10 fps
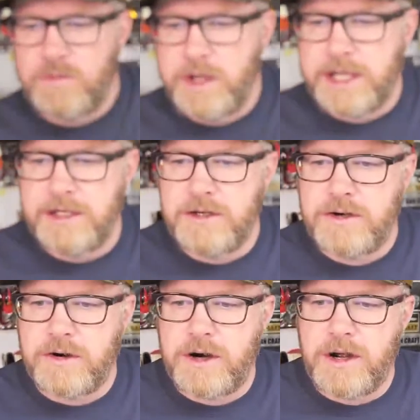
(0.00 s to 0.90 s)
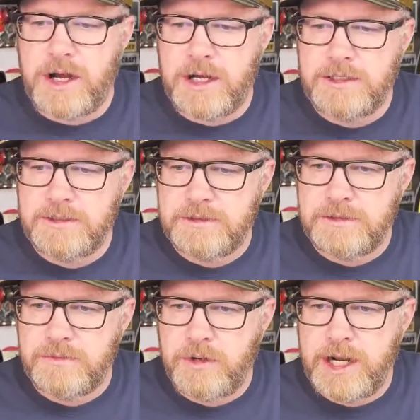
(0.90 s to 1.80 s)
Wicked Craw.
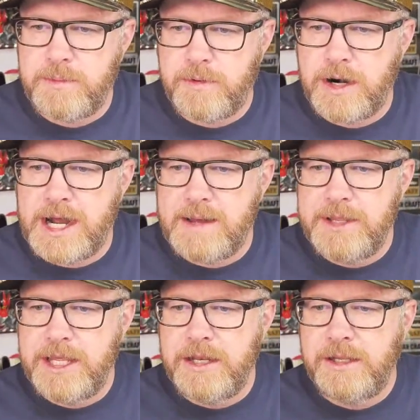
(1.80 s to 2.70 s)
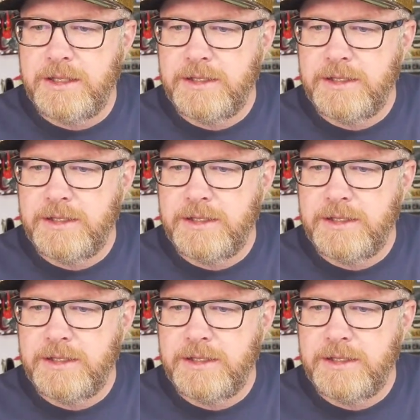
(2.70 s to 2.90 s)
What up, Robin?